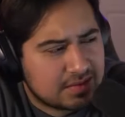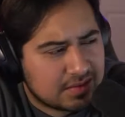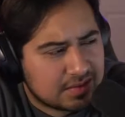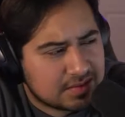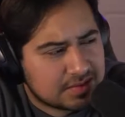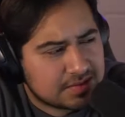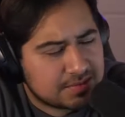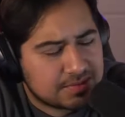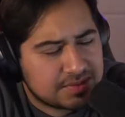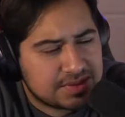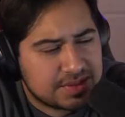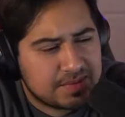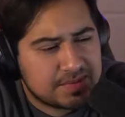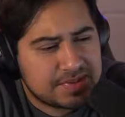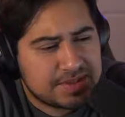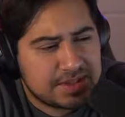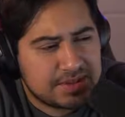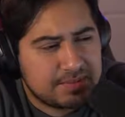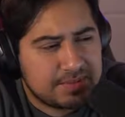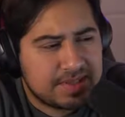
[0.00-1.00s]
All right, so we're
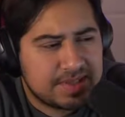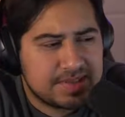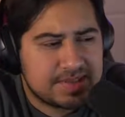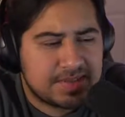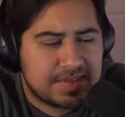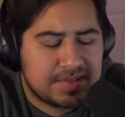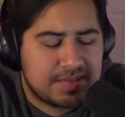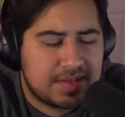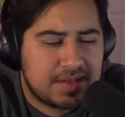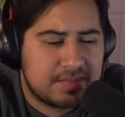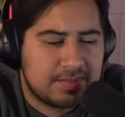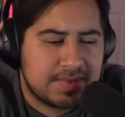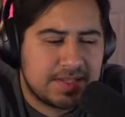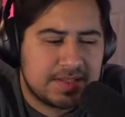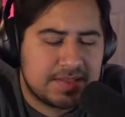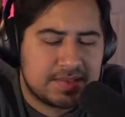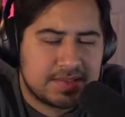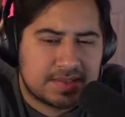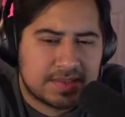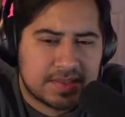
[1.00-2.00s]
17 minutes in. That
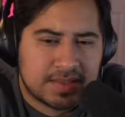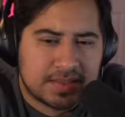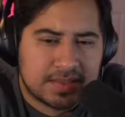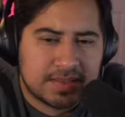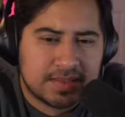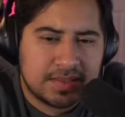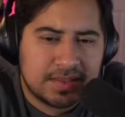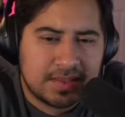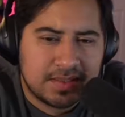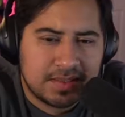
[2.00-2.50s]
means that